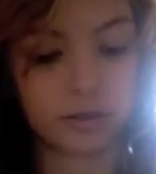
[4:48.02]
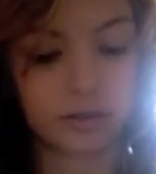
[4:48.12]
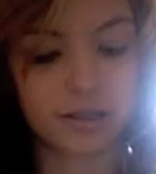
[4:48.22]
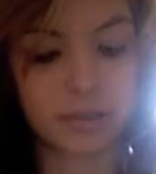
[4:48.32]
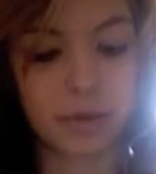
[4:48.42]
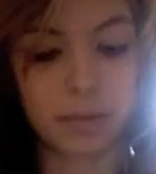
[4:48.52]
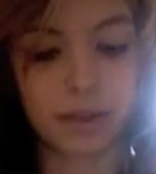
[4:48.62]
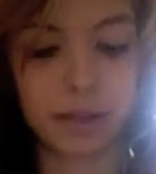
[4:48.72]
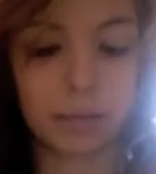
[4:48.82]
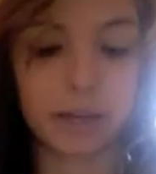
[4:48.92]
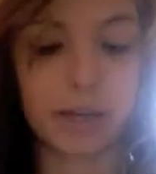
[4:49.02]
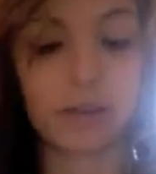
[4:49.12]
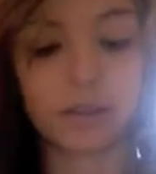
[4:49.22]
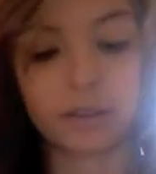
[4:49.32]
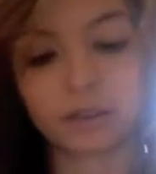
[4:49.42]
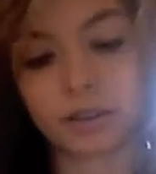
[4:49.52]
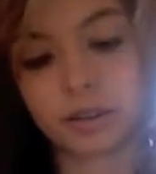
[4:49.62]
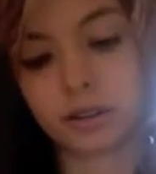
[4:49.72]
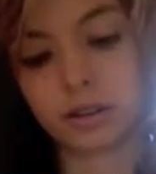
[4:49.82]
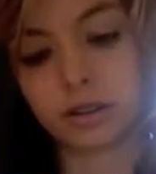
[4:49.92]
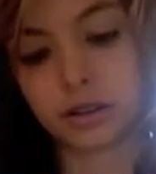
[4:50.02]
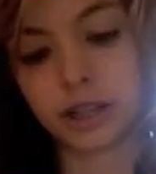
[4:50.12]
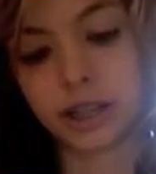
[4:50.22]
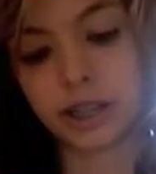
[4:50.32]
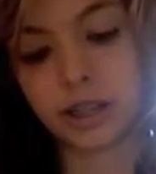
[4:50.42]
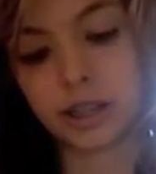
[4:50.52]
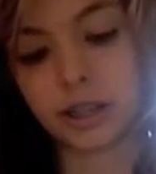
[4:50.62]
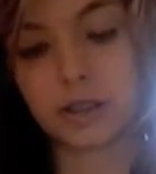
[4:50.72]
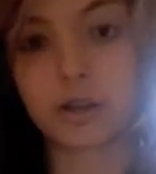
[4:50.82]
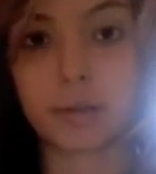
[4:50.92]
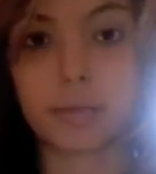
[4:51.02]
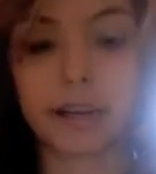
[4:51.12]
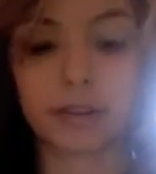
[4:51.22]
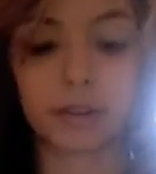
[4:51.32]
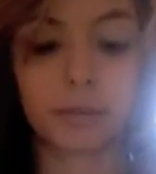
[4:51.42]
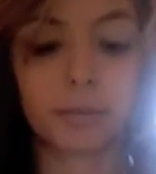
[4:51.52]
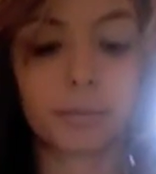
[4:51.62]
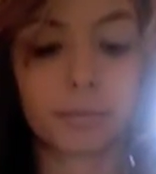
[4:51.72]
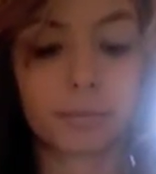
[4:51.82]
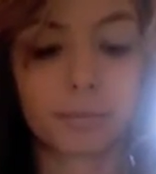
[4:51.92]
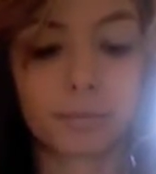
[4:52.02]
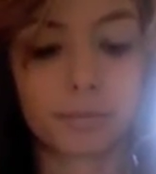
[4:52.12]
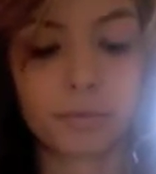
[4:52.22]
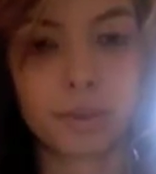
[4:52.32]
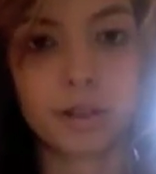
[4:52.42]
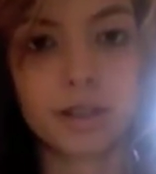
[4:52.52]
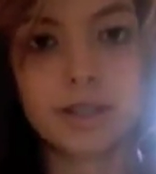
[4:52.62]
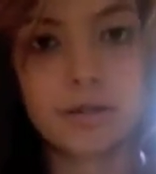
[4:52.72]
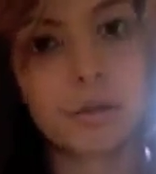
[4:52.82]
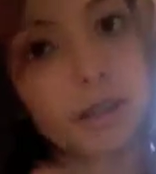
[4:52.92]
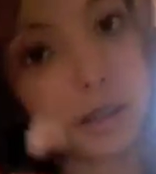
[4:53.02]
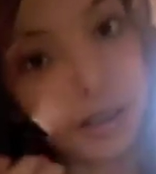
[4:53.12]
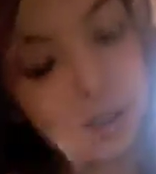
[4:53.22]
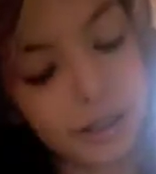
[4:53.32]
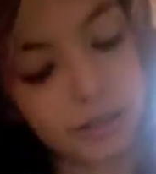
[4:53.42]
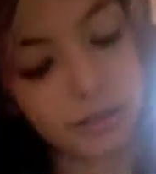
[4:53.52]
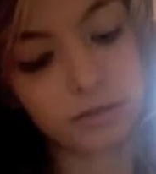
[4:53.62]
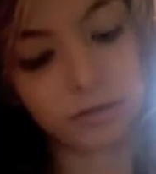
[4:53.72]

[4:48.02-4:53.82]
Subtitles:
just a Maybelline powder in Creamy Natural. Swirl it in.